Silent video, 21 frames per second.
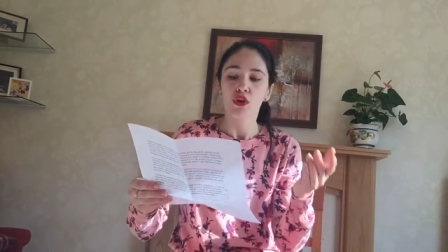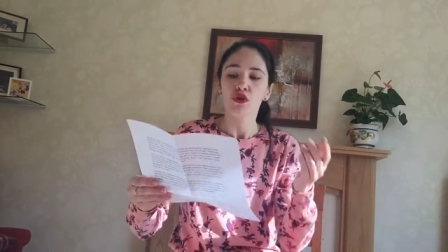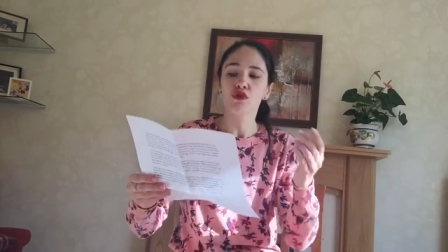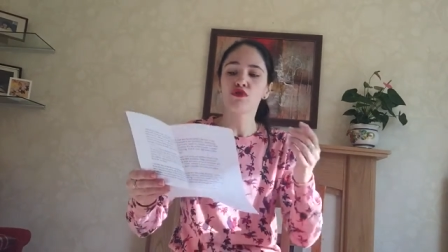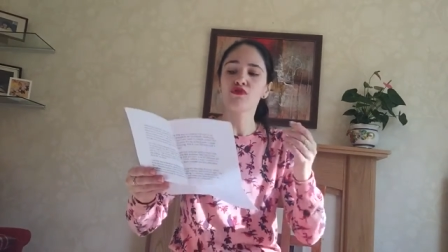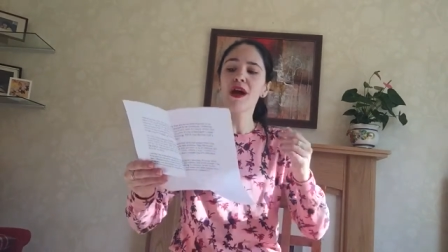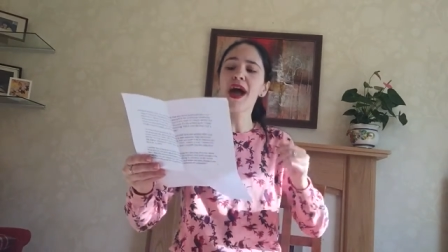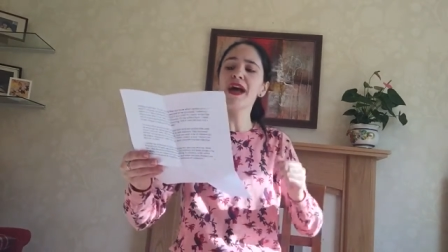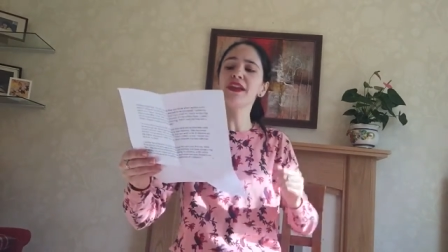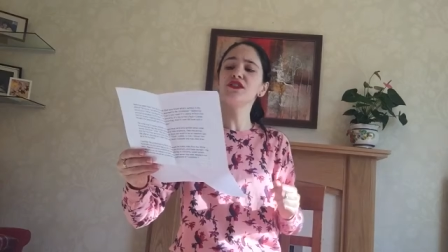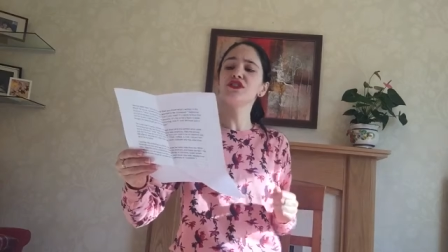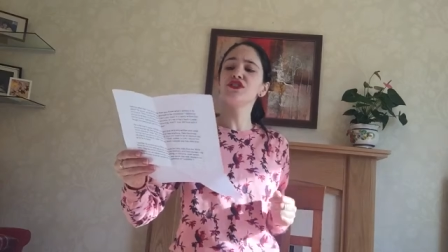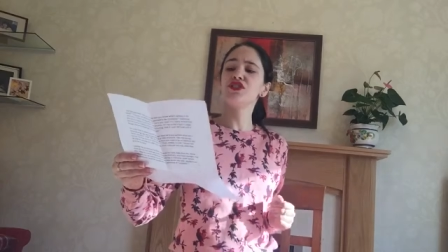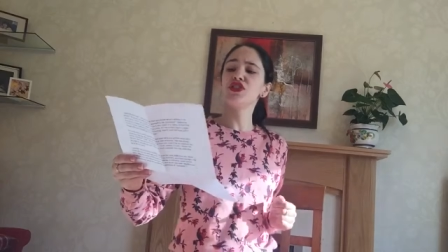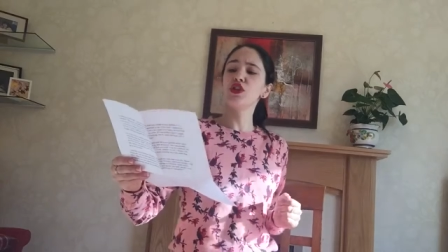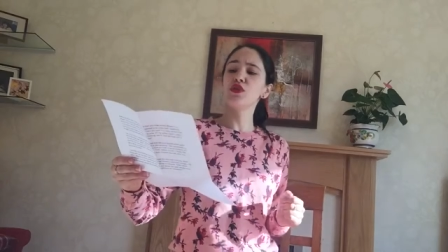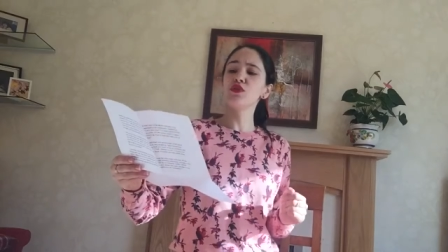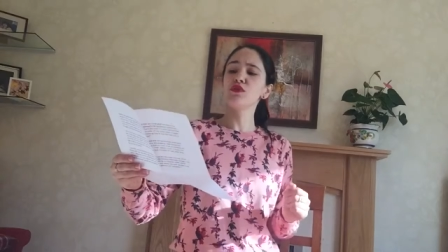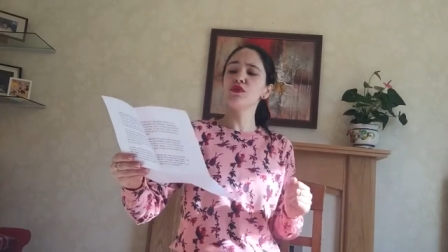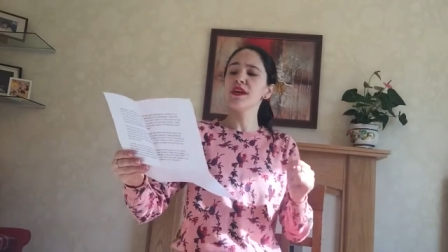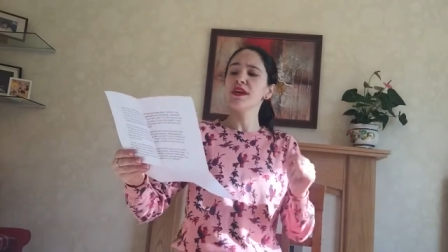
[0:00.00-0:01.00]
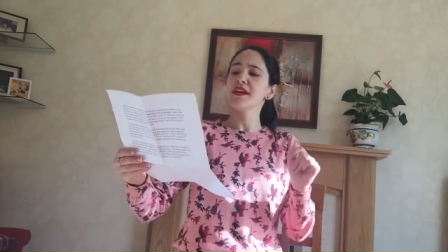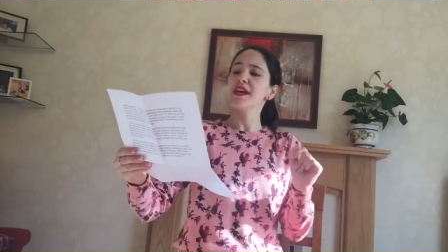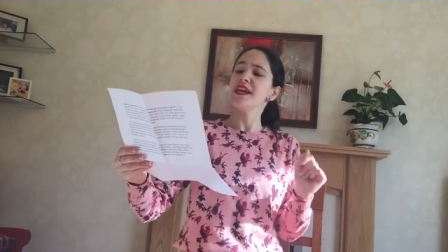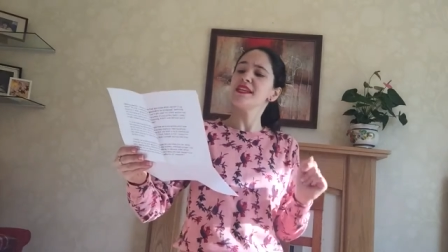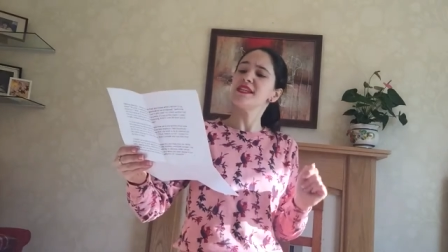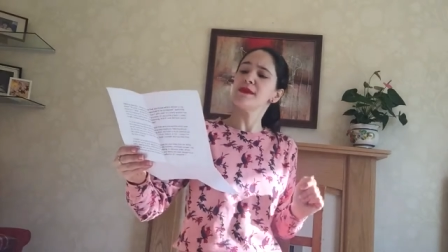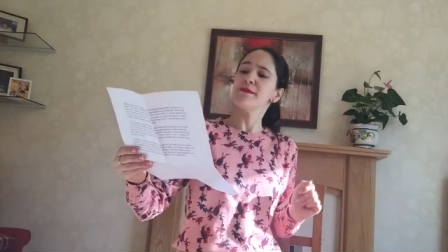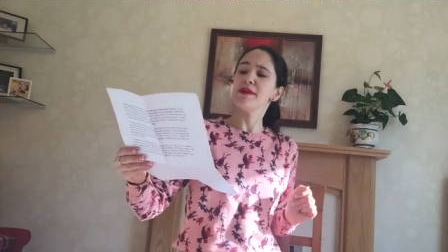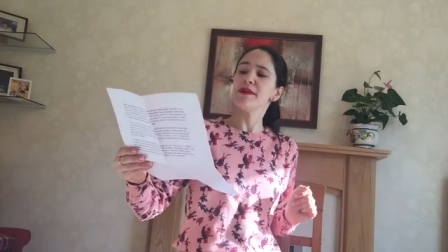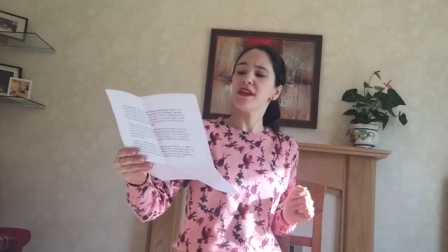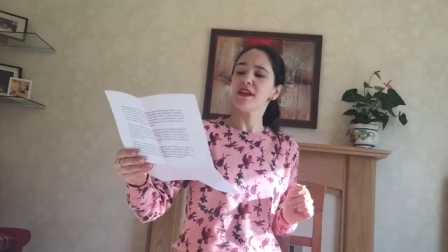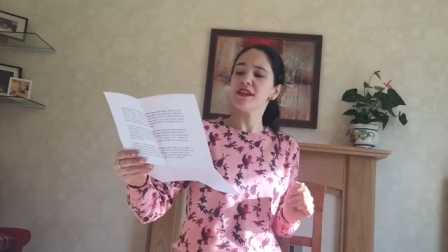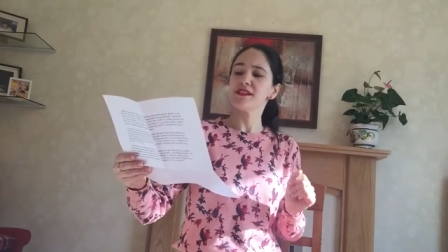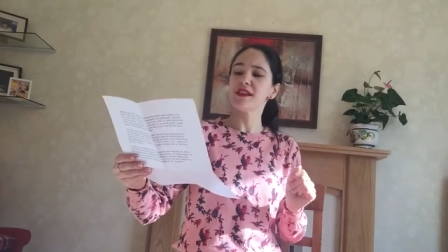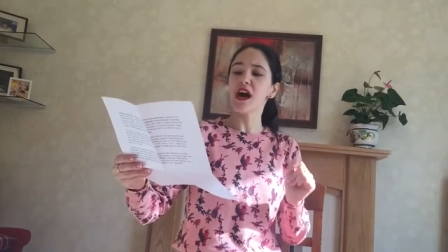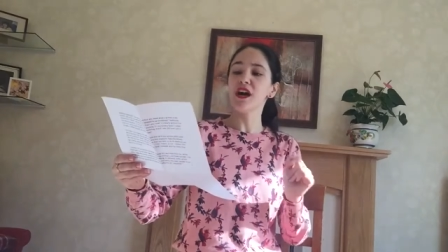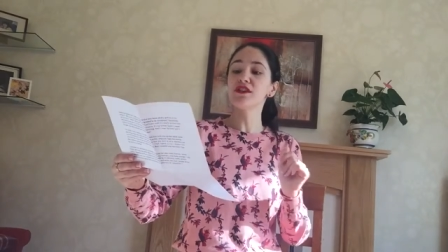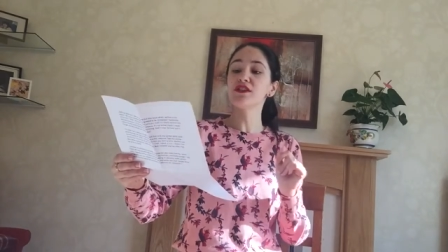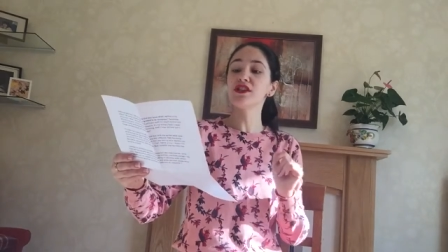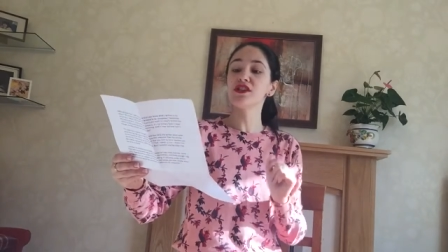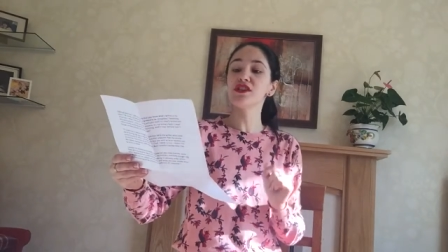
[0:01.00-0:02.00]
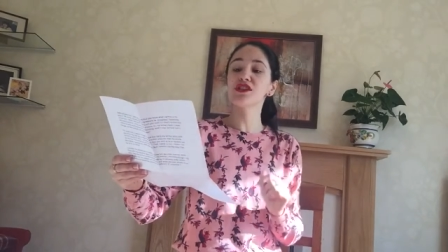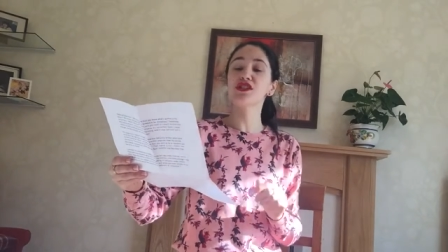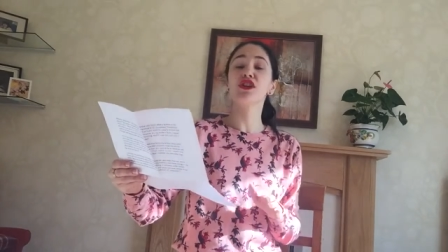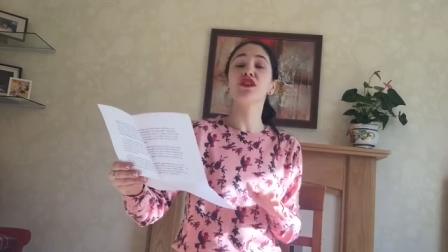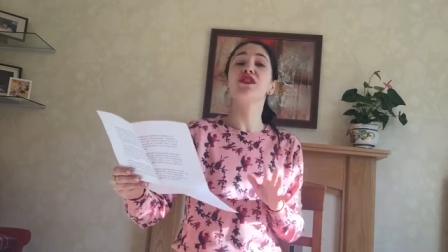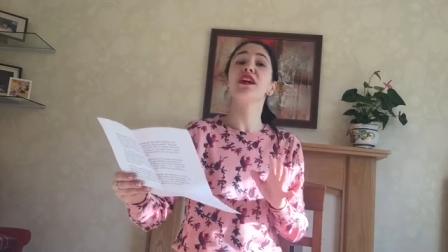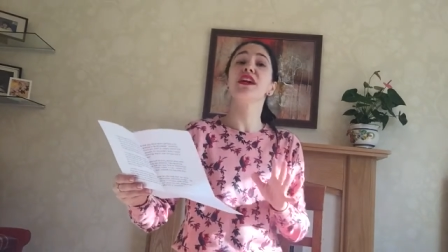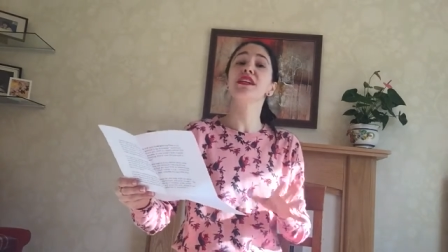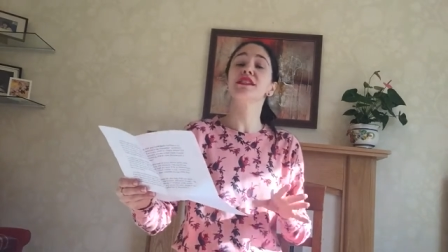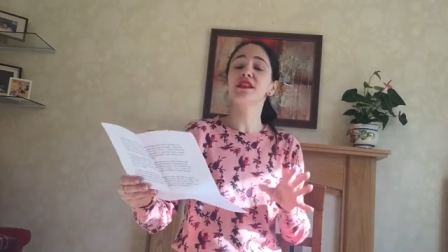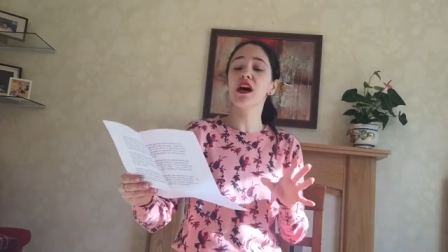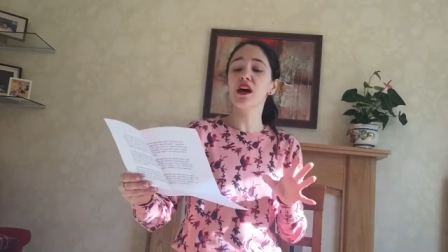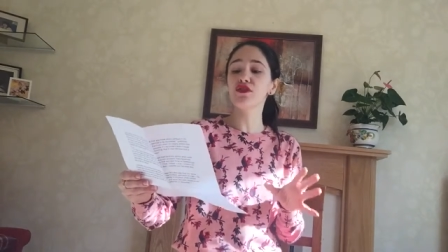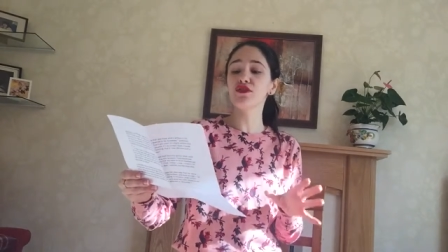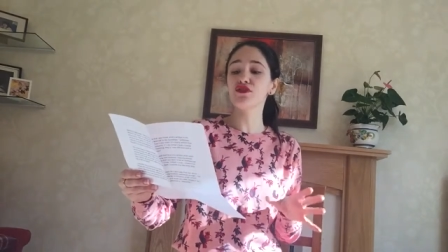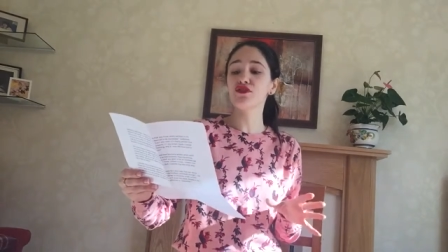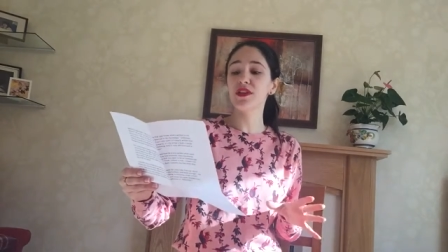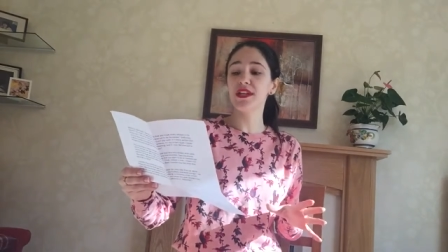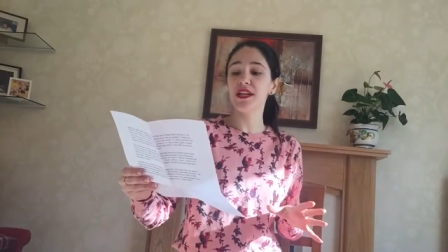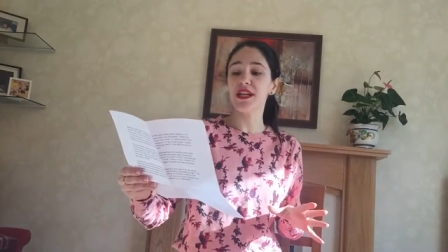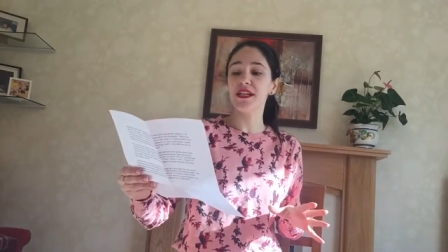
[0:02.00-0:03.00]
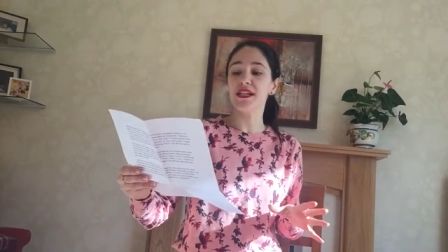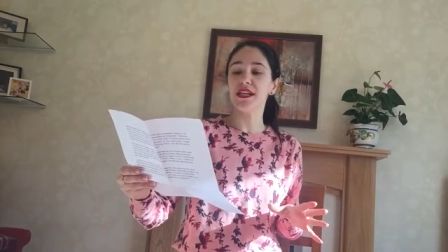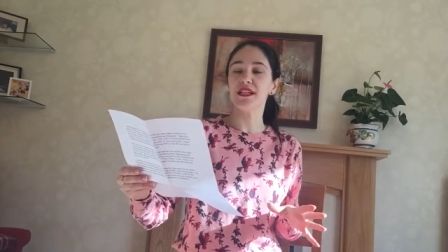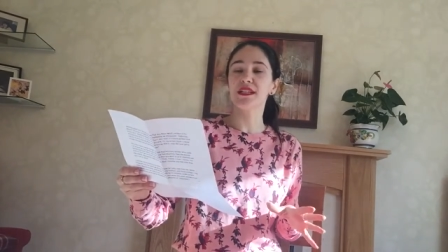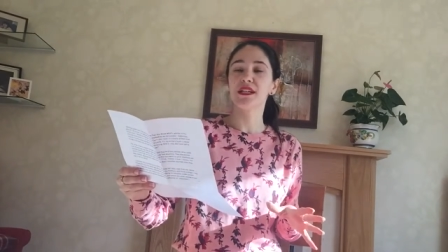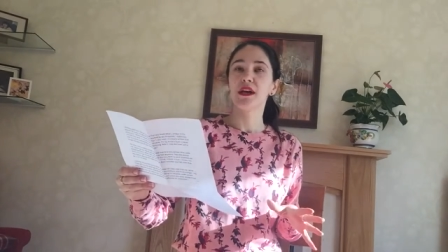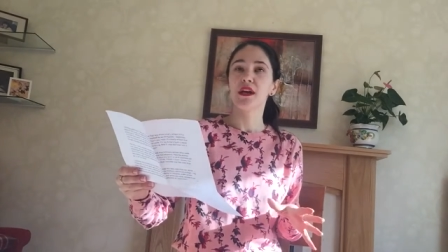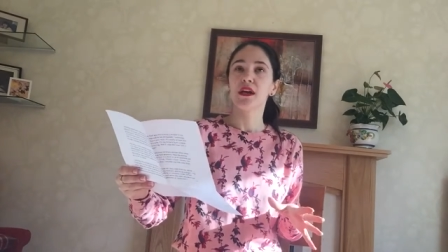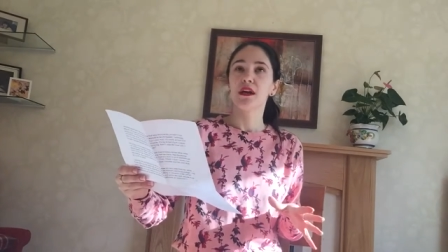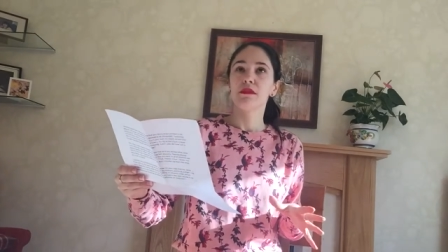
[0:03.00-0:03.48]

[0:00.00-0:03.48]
Grand Duke Gediminas understood that his country needed,